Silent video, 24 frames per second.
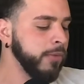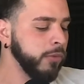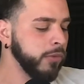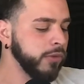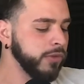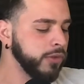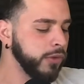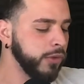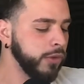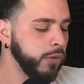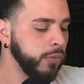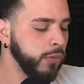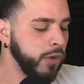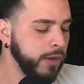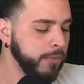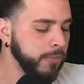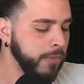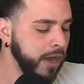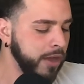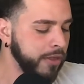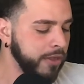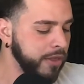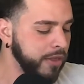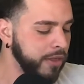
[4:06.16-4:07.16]
do it 1
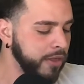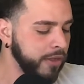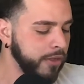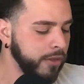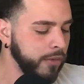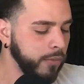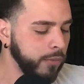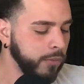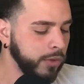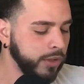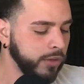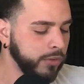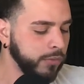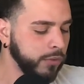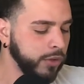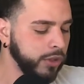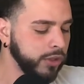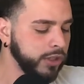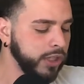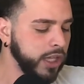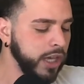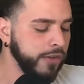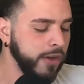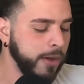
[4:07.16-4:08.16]
month. We'll
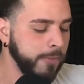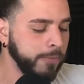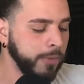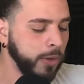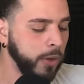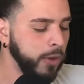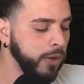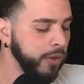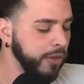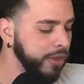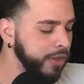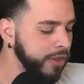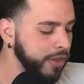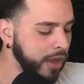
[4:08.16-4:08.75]
give up both.